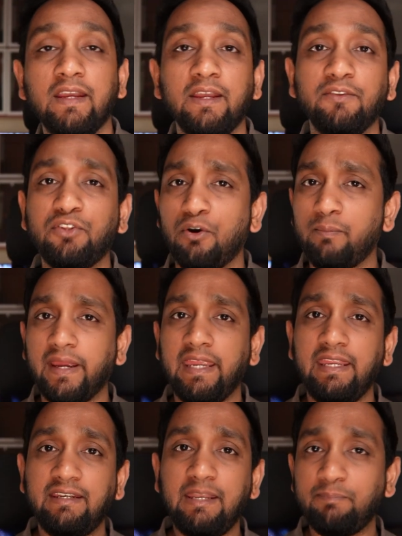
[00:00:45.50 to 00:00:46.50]
So
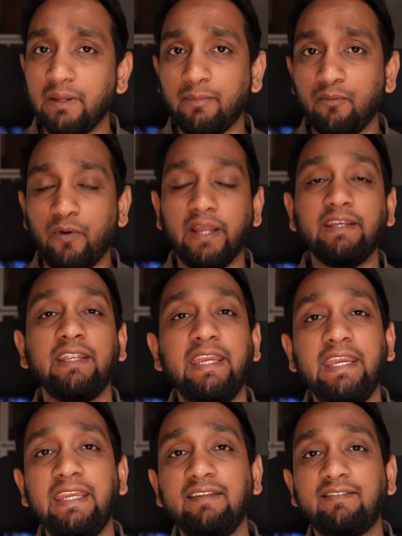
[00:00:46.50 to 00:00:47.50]
my tip number 1
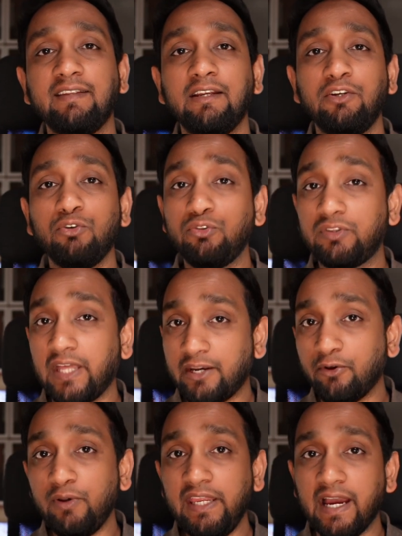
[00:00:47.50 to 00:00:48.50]
is to
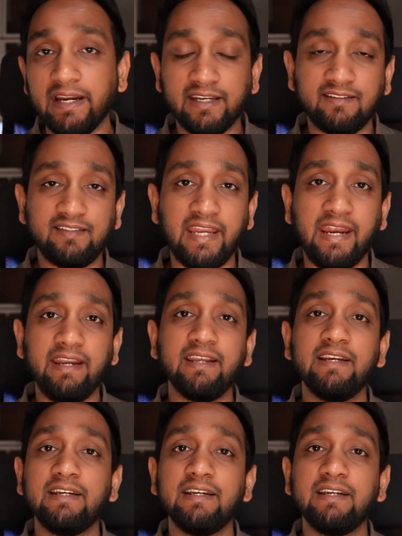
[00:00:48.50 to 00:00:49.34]
thoroughly understand